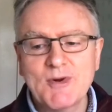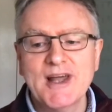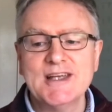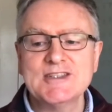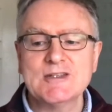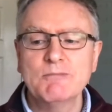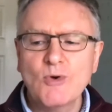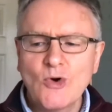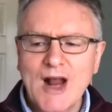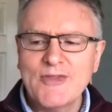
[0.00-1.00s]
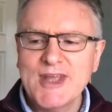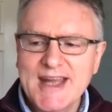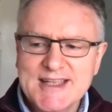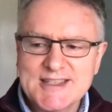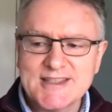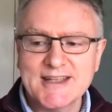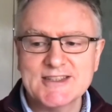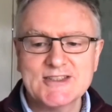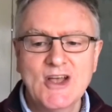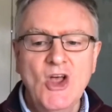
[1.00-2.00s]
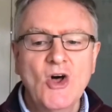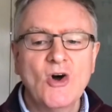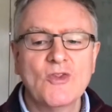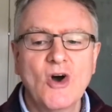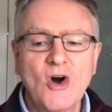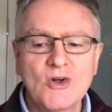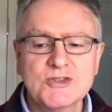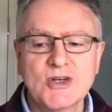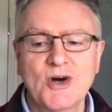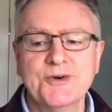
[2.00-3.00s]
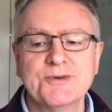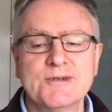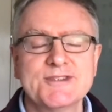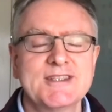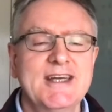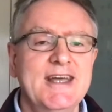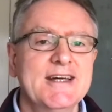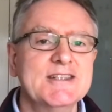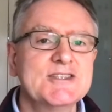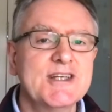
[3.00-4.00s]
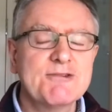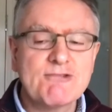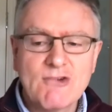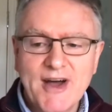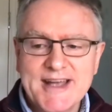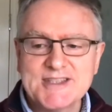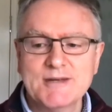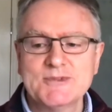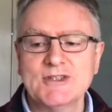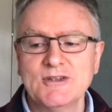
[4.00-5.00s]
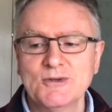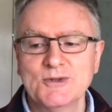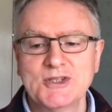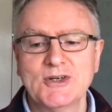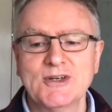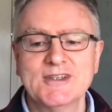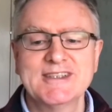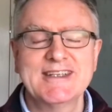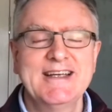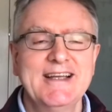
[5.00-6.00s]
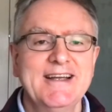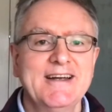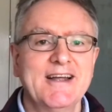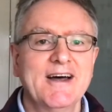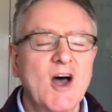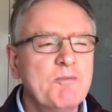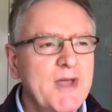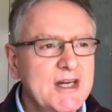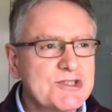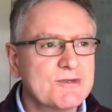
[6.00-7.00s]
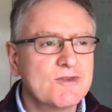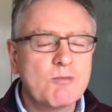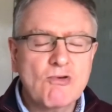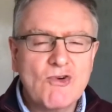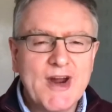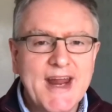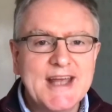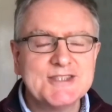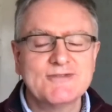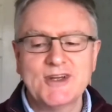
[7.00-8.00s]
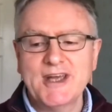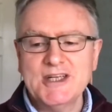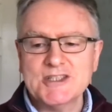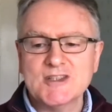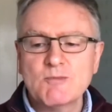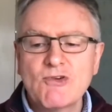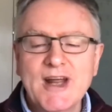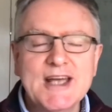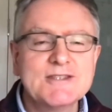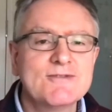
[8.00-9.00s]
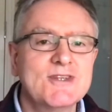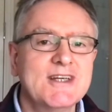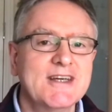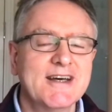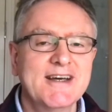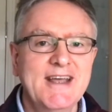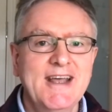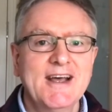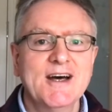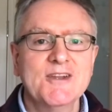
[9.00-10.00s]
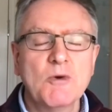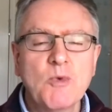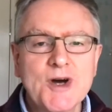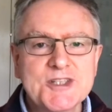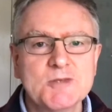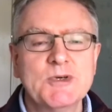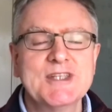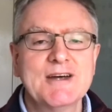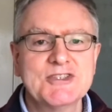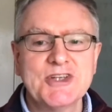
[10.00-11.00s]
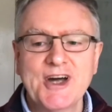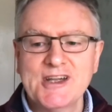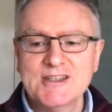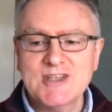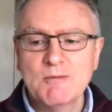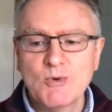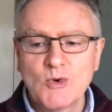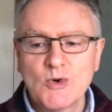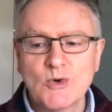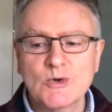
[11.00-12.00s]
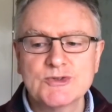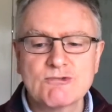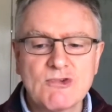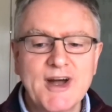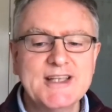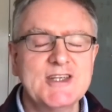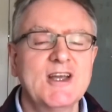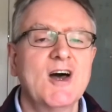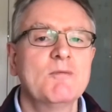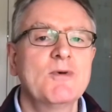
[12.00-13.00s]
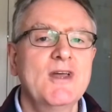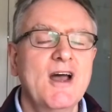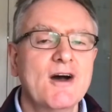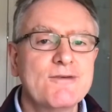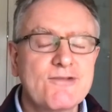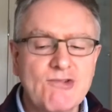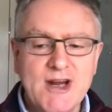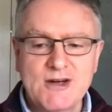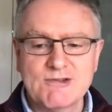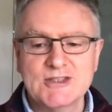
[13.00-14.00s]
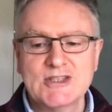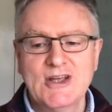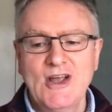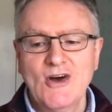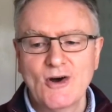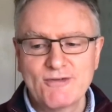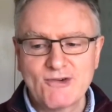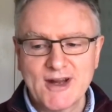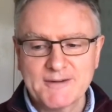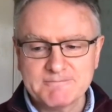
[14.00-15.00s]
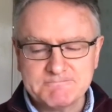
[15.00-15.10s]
place and pour out the incense on the hot coals and see it rise up to the Lord God. A picture of the prayers of the nation, the prayers of the worshippers outside in the temple courts rising up, a fragrant offering.